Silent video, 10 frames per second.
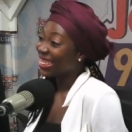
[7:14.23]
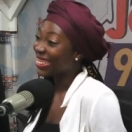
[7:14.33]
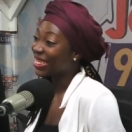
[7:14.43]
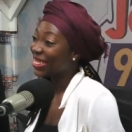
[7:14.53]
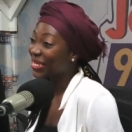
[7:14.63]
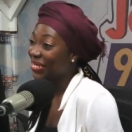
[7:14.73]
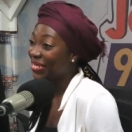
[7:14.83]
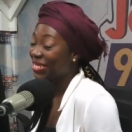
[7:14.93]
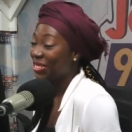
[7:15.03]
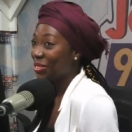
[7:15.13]
so
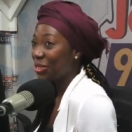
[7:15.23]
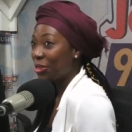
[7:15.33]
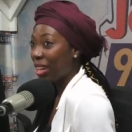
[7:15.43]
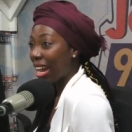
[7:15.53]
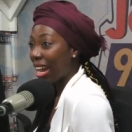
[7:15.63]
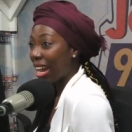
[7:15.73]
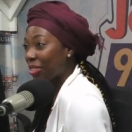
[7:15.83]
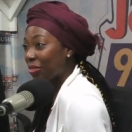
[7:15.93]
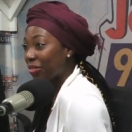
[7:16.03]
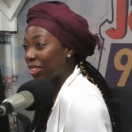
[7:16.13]
you you kind
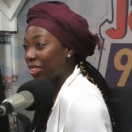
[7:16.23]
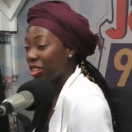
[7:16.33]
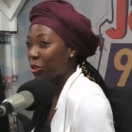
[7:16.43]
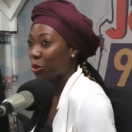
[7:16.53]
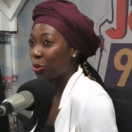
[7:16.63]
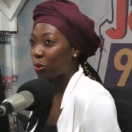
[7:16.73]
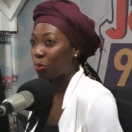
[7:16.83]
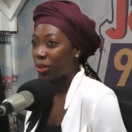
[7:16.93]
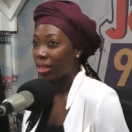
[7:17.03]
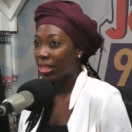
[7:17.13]
of learn to
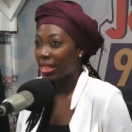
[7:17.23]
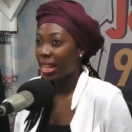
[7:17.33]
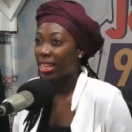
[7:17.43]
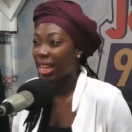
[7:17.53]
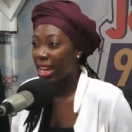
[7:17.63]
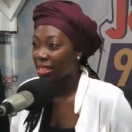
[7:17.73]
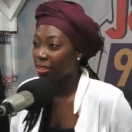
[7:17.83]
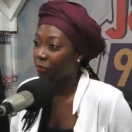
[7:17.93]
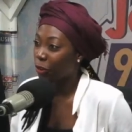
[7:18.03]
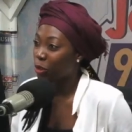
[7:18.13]
be. I think as
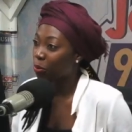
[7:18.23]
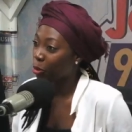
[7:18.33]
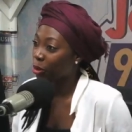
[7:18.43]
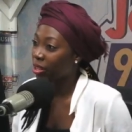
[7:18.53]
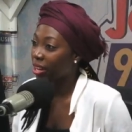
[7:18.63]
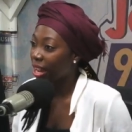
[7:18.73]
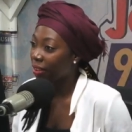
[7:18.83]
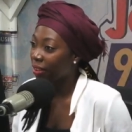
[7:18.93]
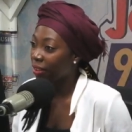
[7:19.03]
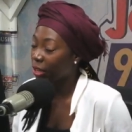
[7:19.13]
the firstborn, I
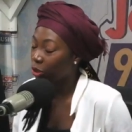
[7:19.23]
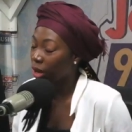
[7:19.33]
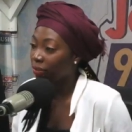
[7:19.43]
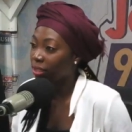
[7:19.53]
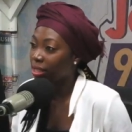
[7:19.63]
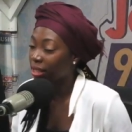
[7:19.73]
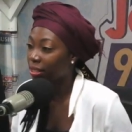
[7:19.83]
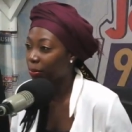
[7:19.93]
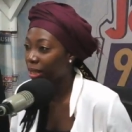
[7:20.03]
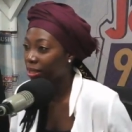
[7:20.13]
have I do have an
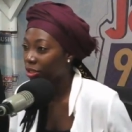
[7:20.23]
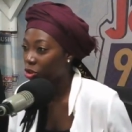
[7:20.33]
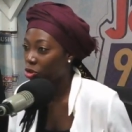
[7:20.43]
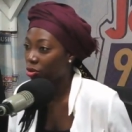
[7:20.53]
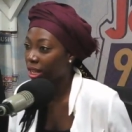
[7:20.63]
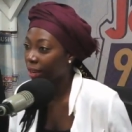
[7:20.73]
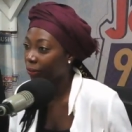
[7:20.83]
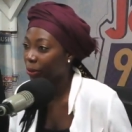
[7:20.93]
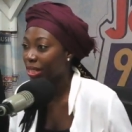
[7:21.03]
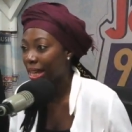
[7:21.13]
independent streak.
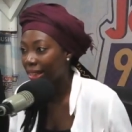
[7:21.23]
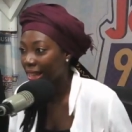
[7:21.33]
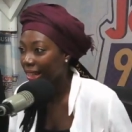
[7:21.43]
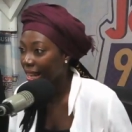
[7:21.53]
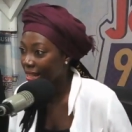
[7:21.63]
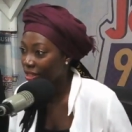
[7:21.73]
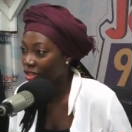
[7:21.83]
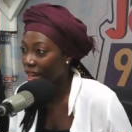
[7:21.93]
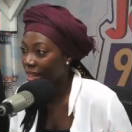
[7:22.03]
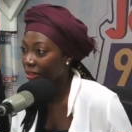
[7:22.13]
I've always had that as a
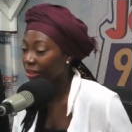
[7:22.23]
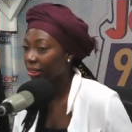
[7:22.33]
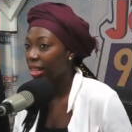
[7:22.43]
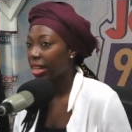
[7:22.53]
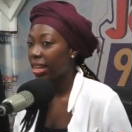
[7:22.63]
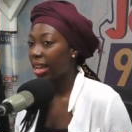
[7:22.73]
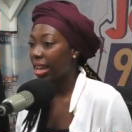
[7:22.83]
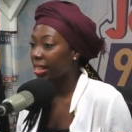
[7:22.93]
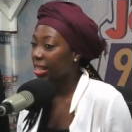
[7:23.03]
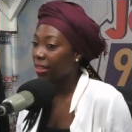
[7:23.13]
child, mm -hmm.
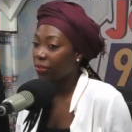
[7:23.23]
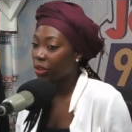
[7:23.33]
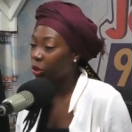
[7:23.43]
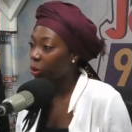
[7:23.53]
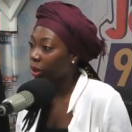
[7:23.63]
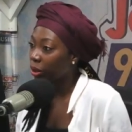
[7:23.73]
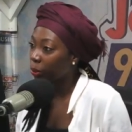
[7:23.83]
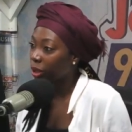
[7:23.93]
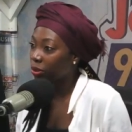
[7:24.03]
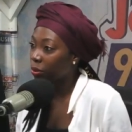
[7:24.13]
and even going
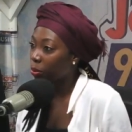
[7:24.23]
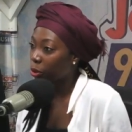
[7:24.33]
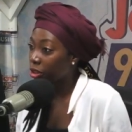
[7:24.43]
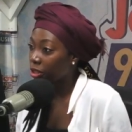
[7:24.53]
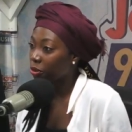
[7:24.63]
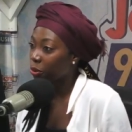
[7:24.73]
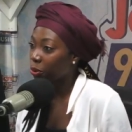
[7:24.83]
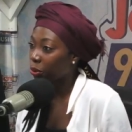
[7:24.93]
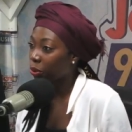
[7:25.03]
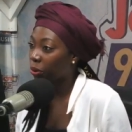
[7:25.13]
away to boarding
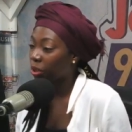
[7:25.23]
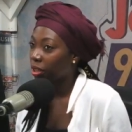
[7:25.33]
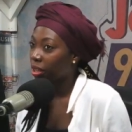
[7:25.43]
school.